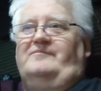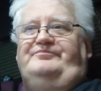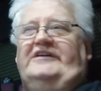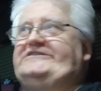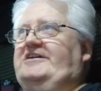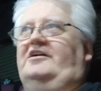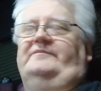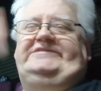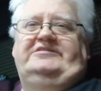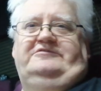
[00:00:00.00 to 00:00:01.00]
their budget
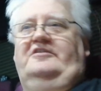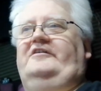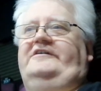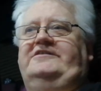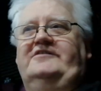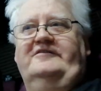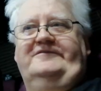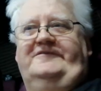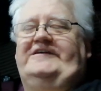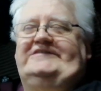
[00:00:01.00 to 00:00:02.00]
up too high, you
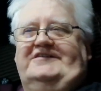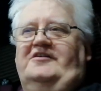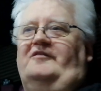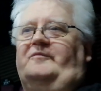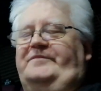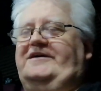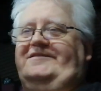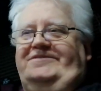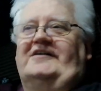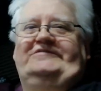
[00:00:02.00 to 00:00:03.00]
know. Things have got to
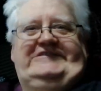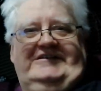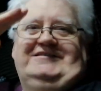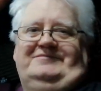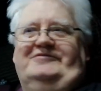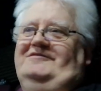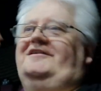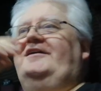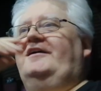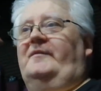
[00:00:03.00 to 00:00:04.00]
be done cheap.
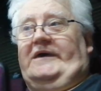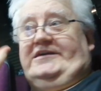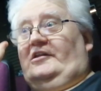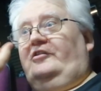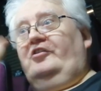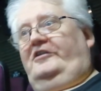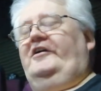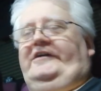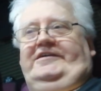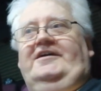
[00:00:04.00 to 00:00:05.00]
Make it look
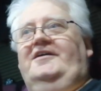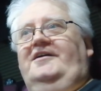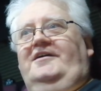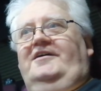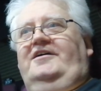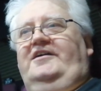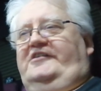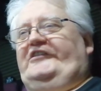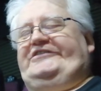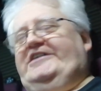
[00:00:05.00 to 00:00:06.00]
like
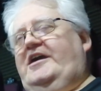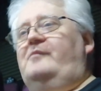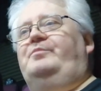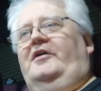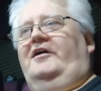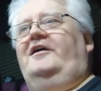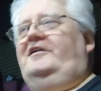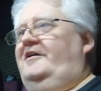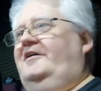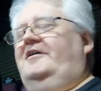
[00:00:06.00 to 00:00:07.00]
it cost the
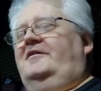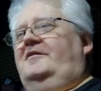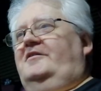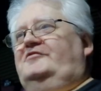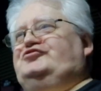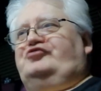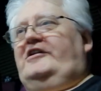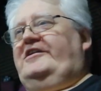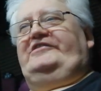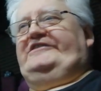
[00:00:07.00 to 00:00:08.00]
empire
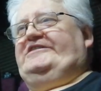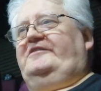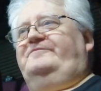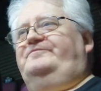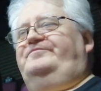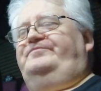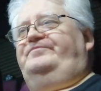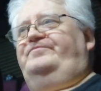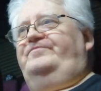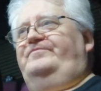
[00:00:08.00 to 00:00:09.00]
trillions of
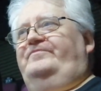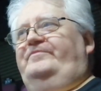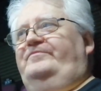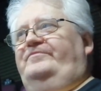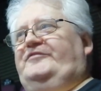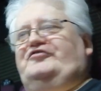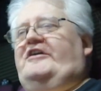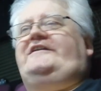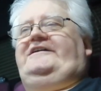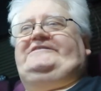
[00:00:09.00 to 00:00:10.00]

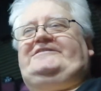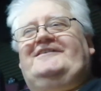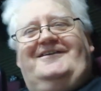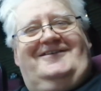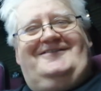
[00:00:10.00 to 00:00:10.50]
credits.